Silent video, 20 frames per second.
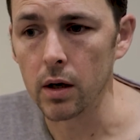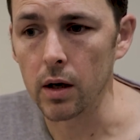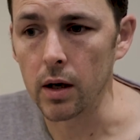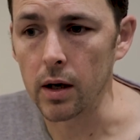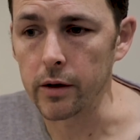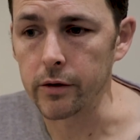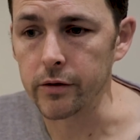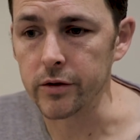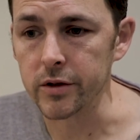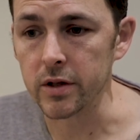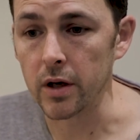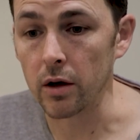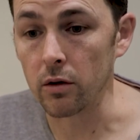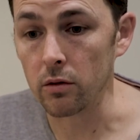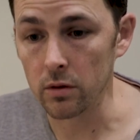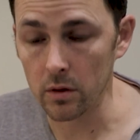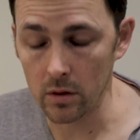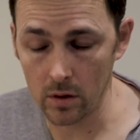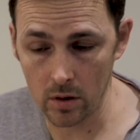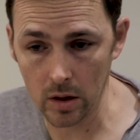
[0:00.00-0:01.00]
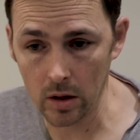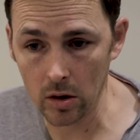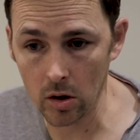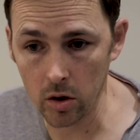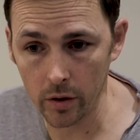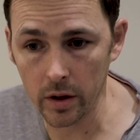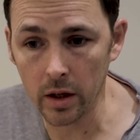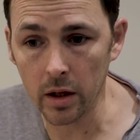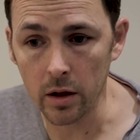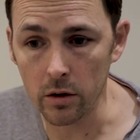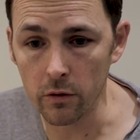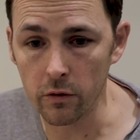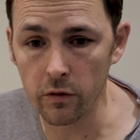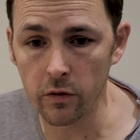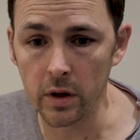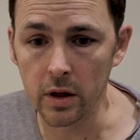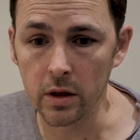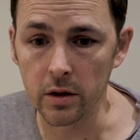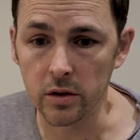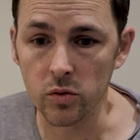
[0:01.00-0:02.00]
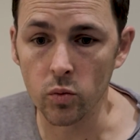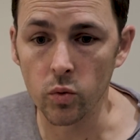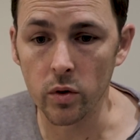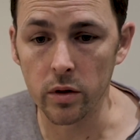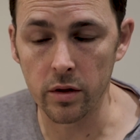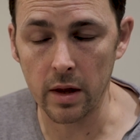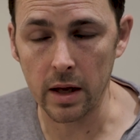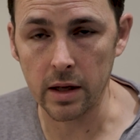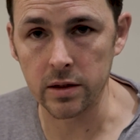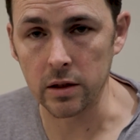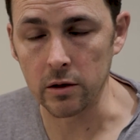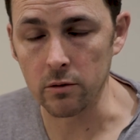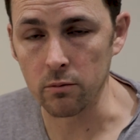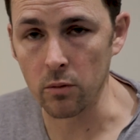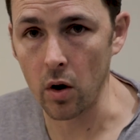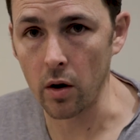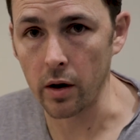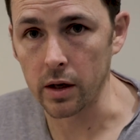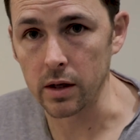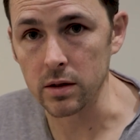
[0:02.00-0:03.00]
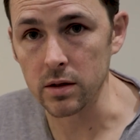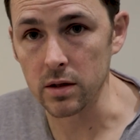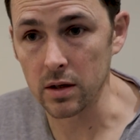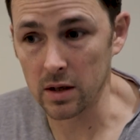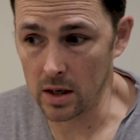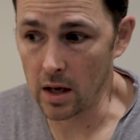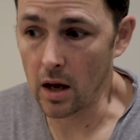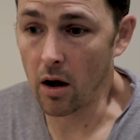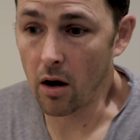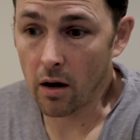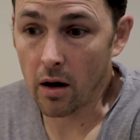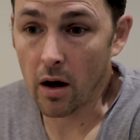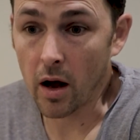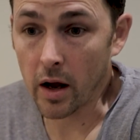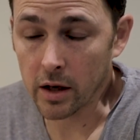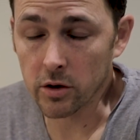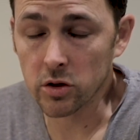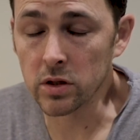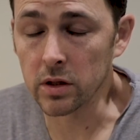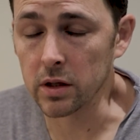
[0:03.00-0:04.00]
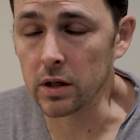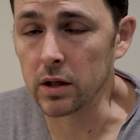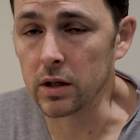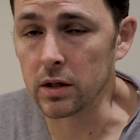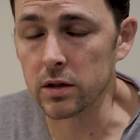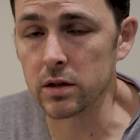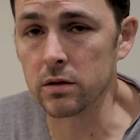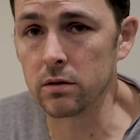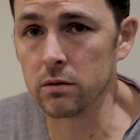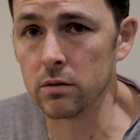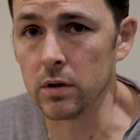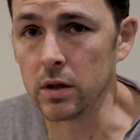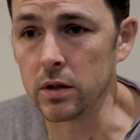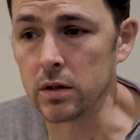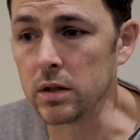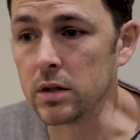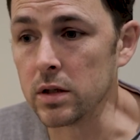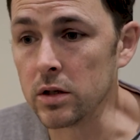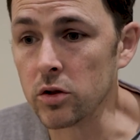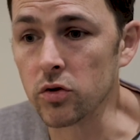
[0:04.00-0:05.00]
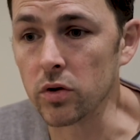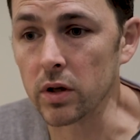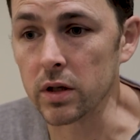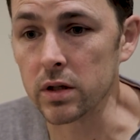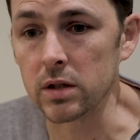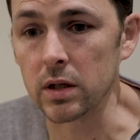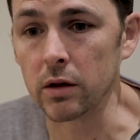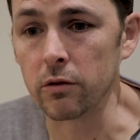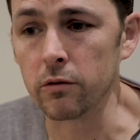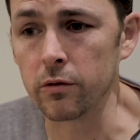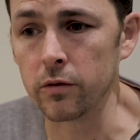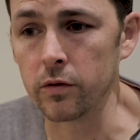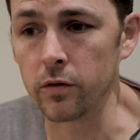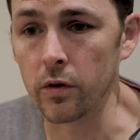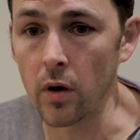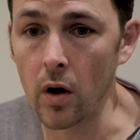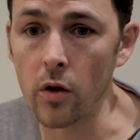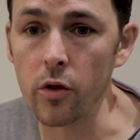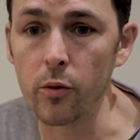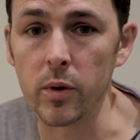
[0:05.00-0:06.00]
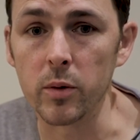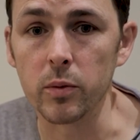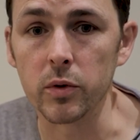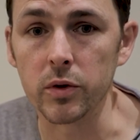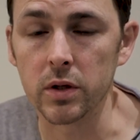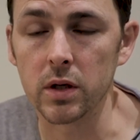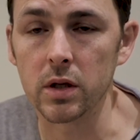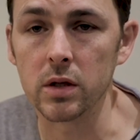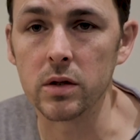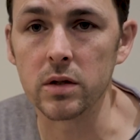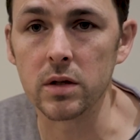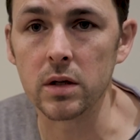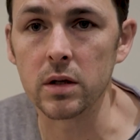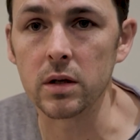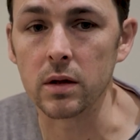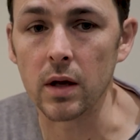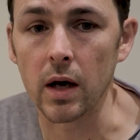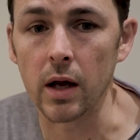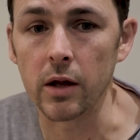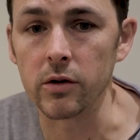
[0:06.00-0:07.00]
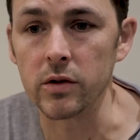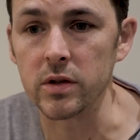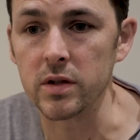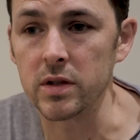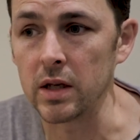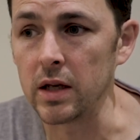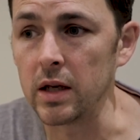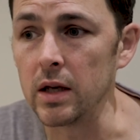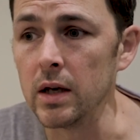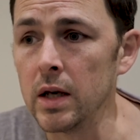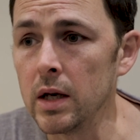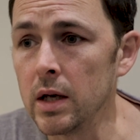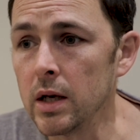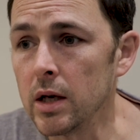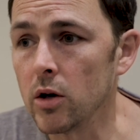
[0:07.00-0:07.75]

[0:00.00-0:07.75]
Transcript: And so looking at the figures with that in mind, I actually think it is interesting for other people to consider that and see,